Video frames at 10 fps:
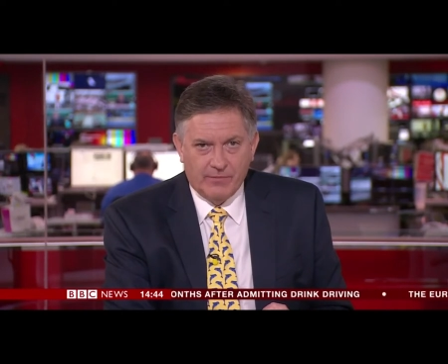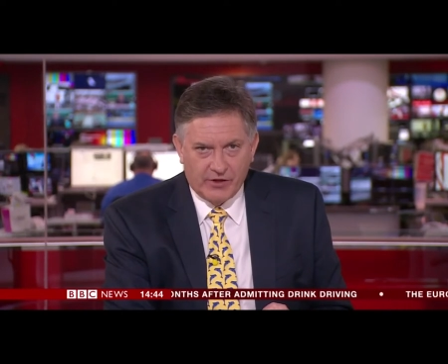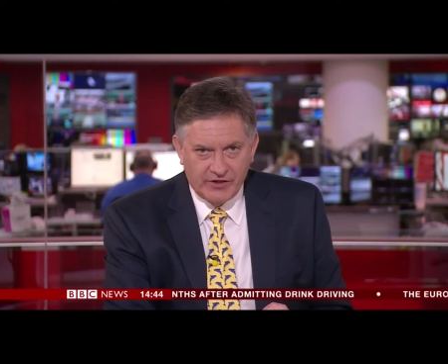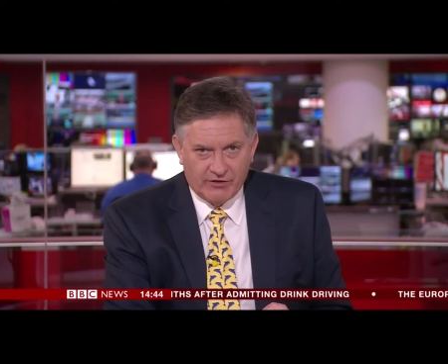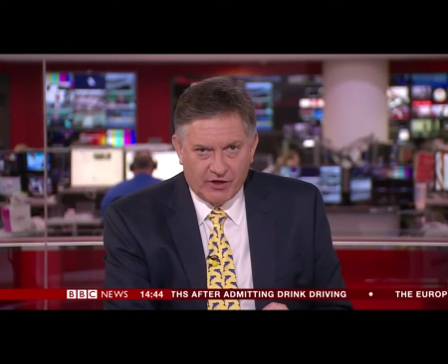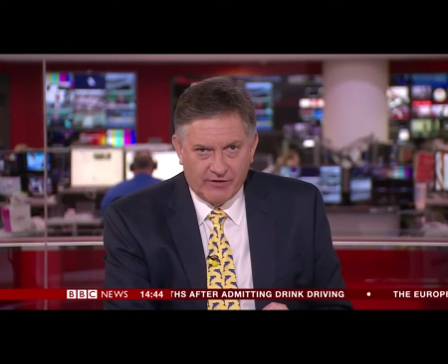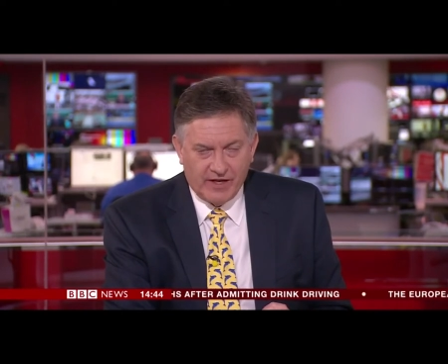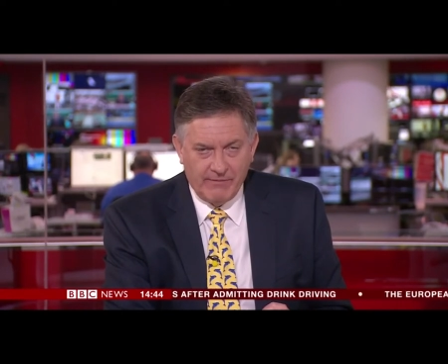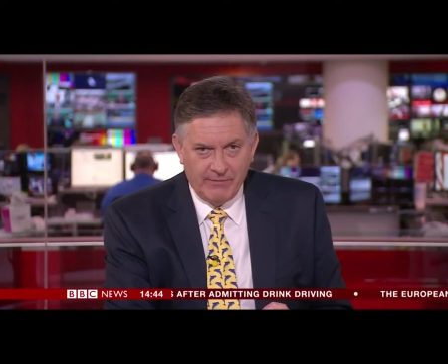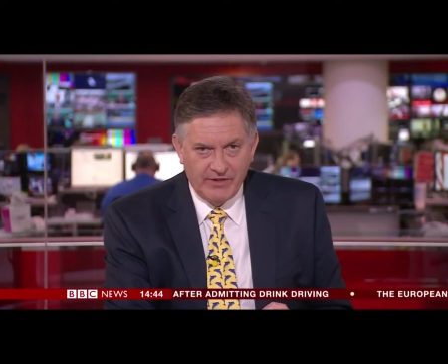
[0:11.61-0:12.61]
Boshirov
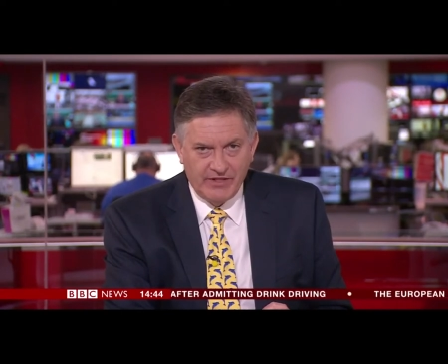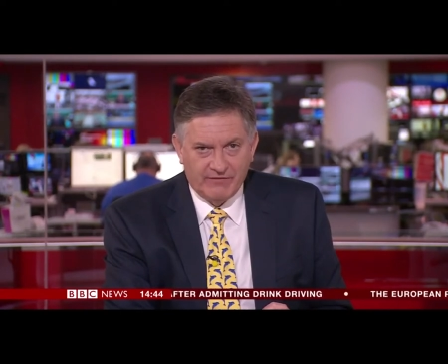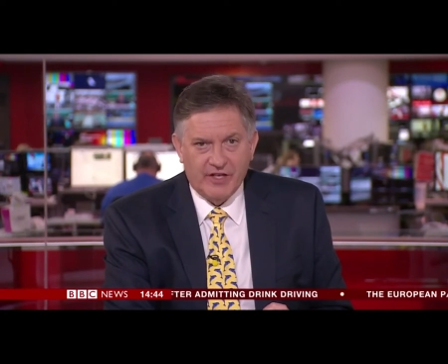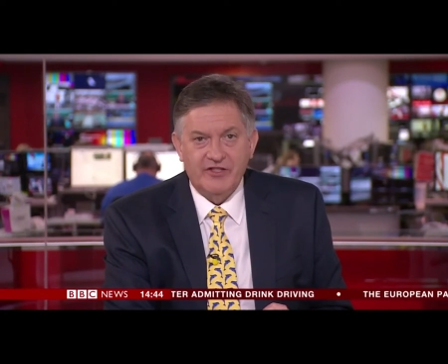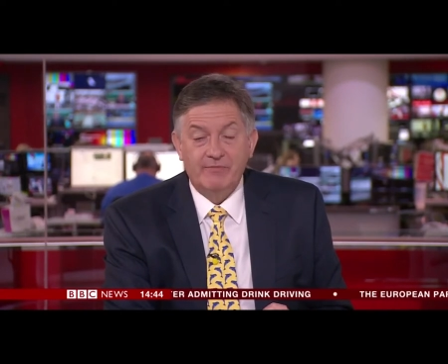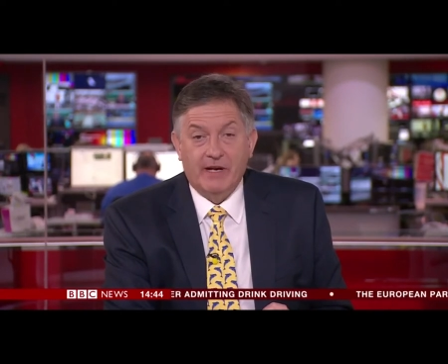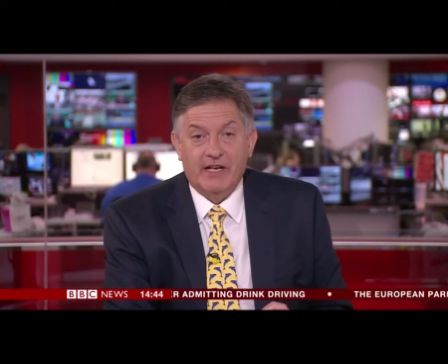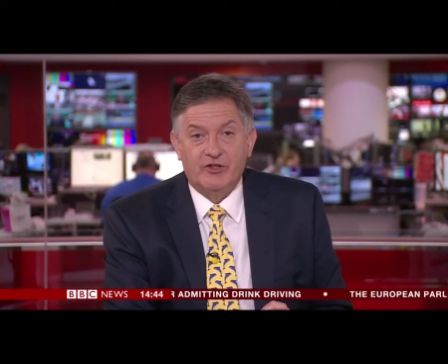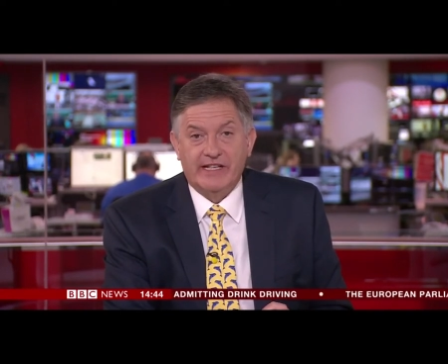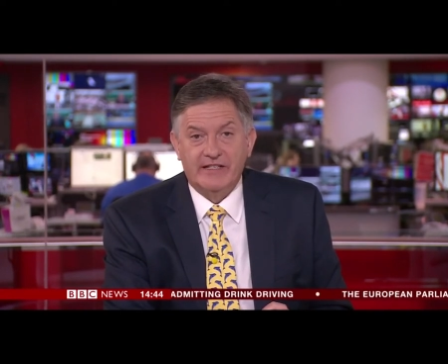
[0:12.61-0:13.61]
are members of Russia's
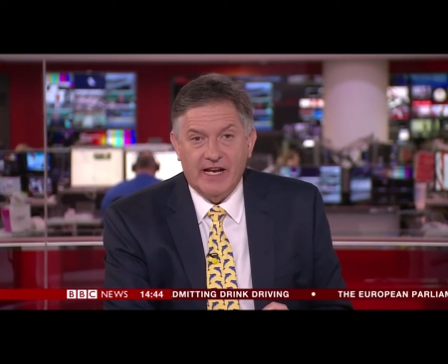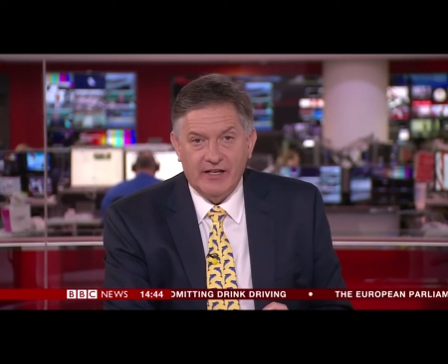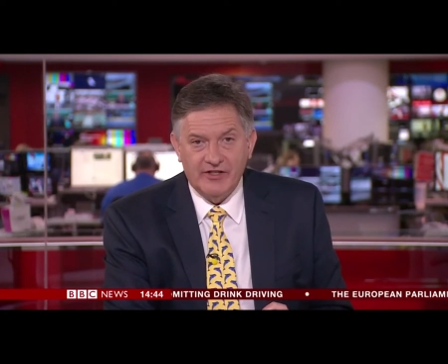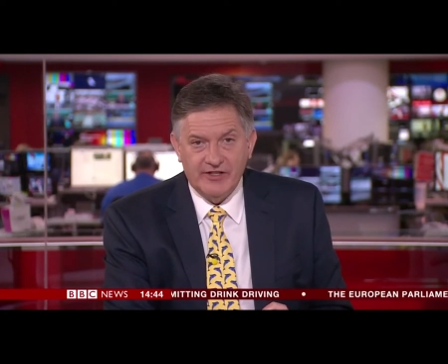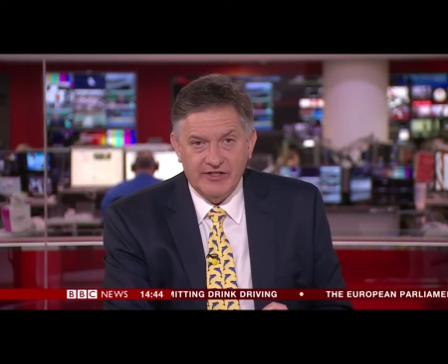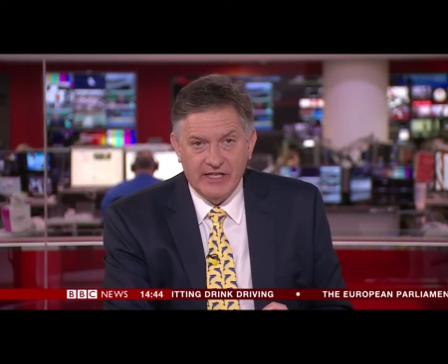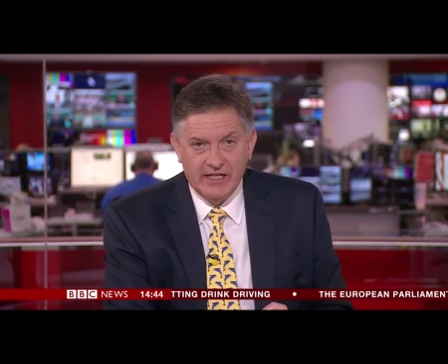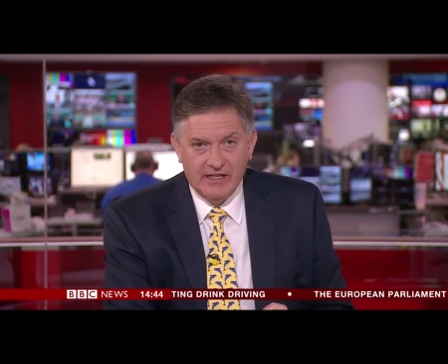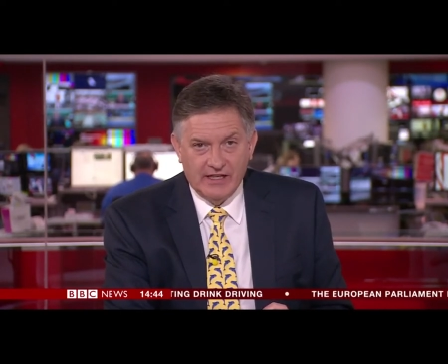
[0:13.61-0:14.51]
military intelligence